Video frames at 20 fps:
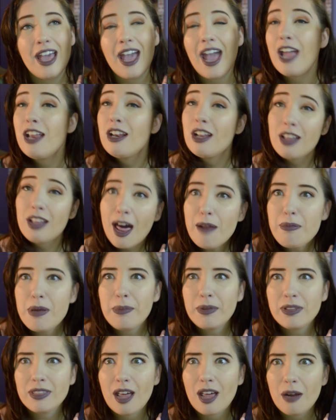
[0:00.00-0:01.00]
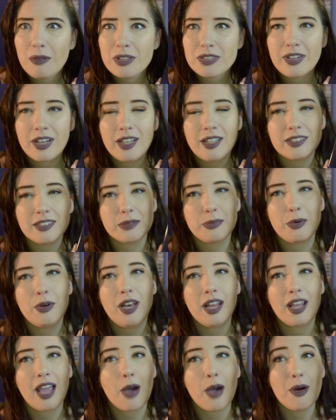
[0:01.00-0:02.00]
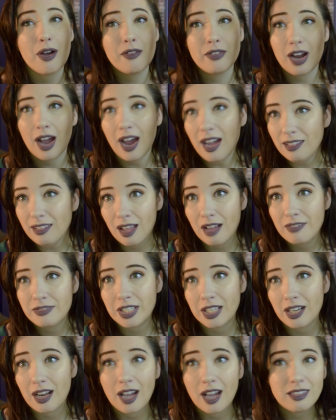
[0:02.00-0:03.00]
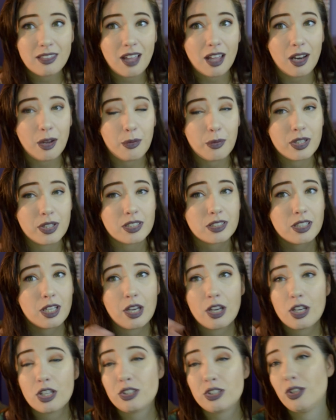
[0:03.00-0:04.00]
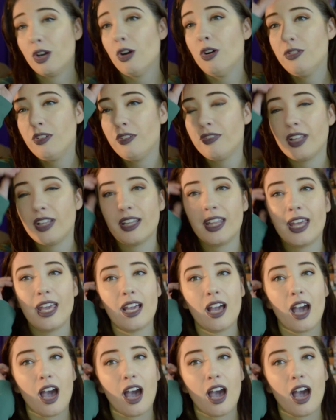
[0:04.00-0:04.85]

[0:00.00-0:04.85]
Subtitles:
And a lot of people thought it was very disappointing. However, I loved it. I thought it was so fulfilling.